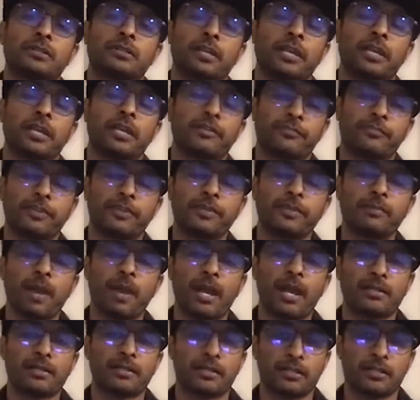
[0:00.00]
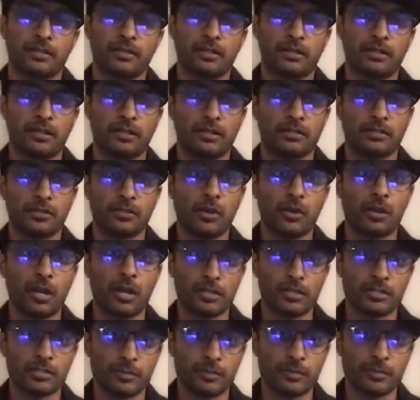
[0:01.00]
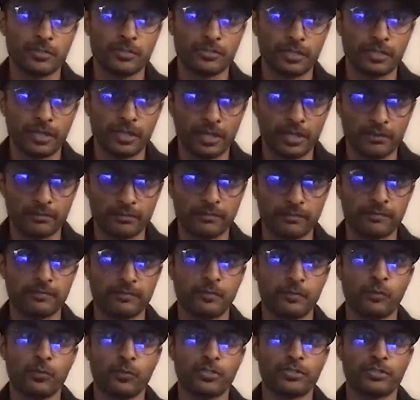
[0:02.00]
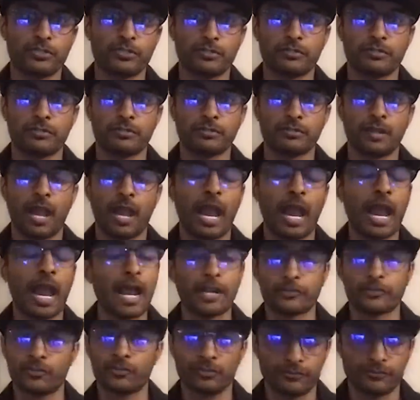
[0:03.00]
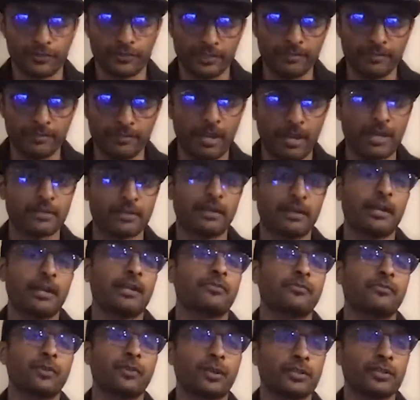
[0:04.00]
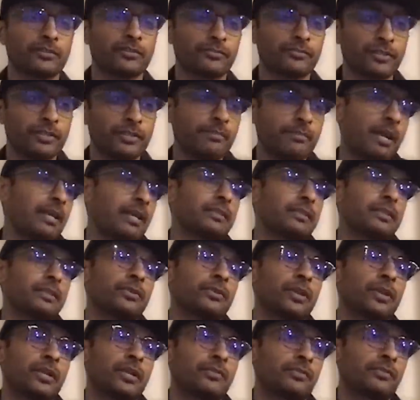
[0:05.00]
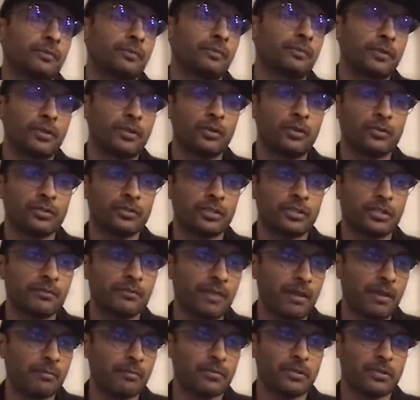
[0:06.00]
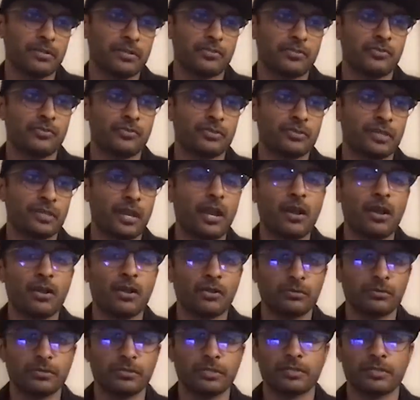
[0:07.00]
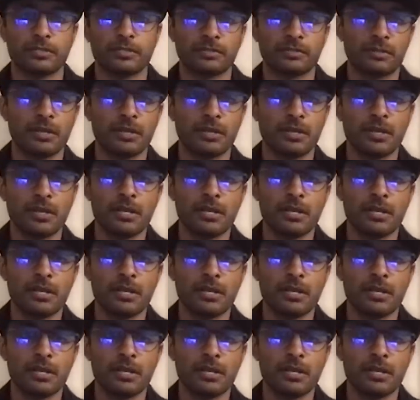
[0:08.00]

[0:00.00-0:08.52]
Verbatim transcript: take feedback that a, your customers give, which is actual feedback, right? Forget the feedback that you get from your own team members who say, oh, this,